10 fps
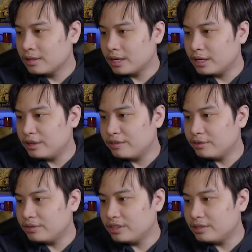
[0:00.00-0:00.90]
And if
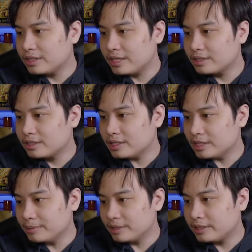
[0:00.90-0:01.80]
you do attach it to
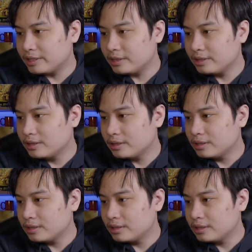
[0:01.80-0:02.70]
this material,
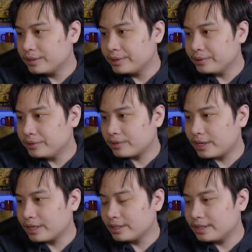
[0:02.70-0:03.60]
whose
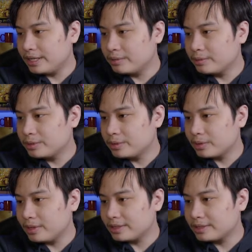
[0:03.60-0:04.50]
rank is equal to or
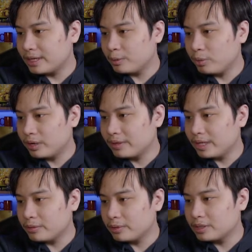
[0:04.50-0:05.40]
less than one of
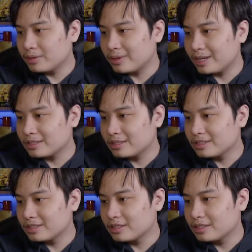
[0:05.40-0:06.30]
the original ranks
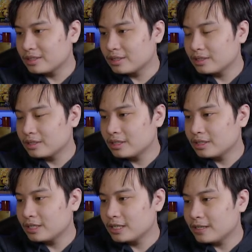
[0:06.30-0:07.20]

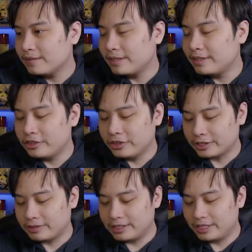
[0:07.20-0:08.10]
of the two
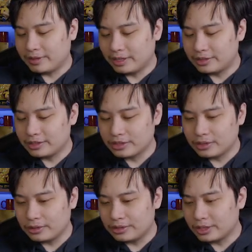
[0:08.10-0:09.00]
XYZ monsters.
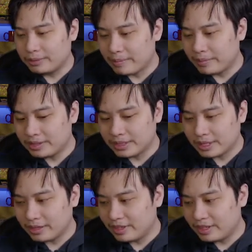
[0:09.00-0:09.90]
Cool. So that
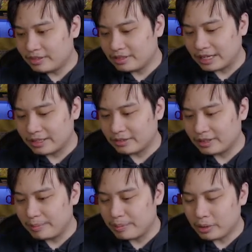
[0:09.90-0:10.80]
basically means that, would
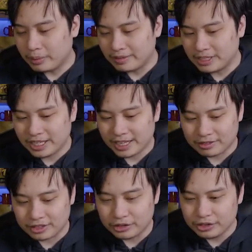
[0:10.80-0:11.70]
that be a way of cheating out
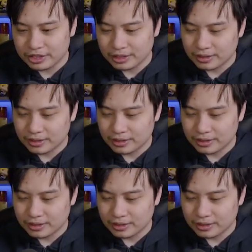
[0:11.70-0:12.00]
Zeus?